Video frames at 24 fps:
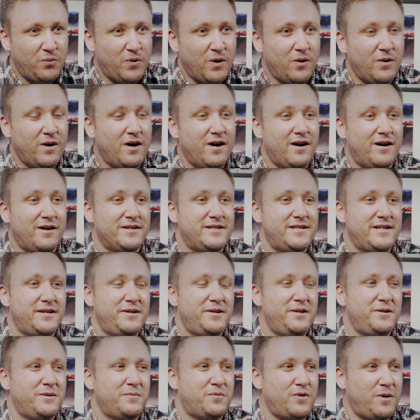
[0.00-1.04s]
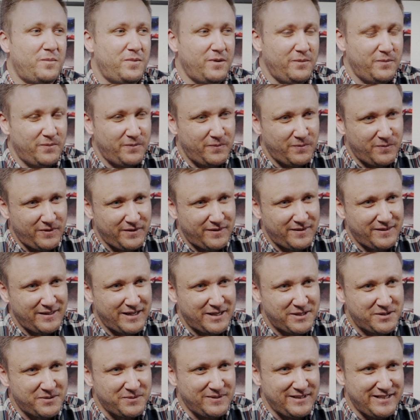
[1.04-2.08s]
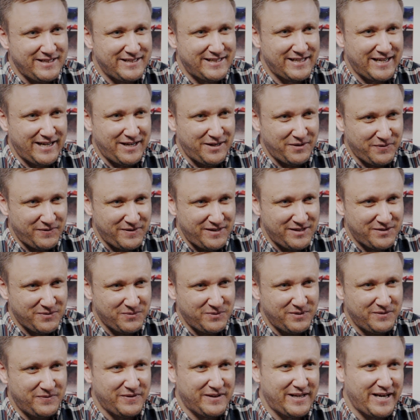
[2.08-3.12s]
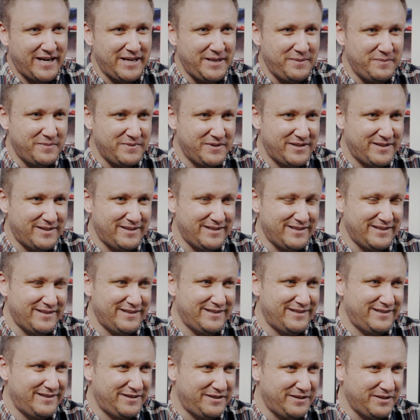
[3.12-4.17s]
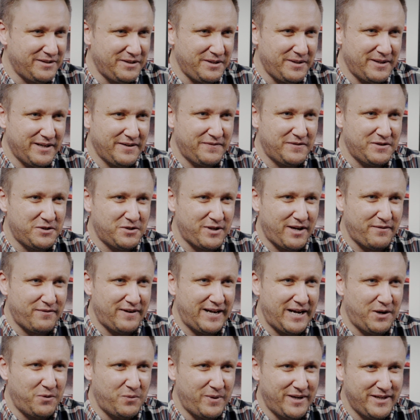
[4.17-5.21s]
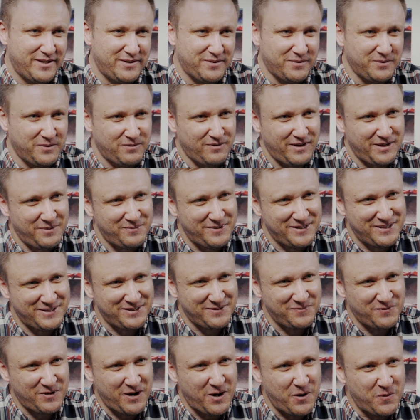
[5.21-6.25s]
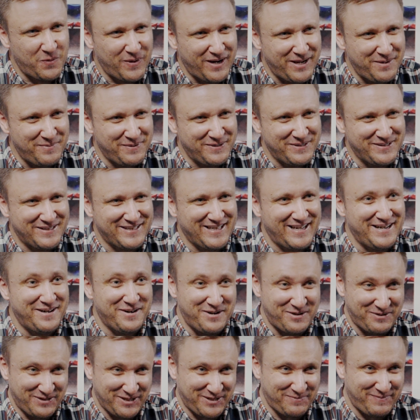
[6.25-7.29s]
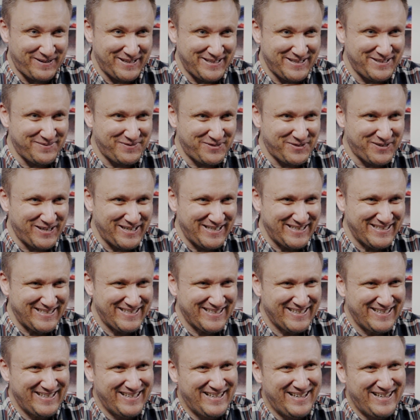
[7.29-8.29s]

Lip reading: Well, I'll tell you the problem with the National League South. It's all of the games that you have to travel out west on Great Western Railway, because they are expensive trains.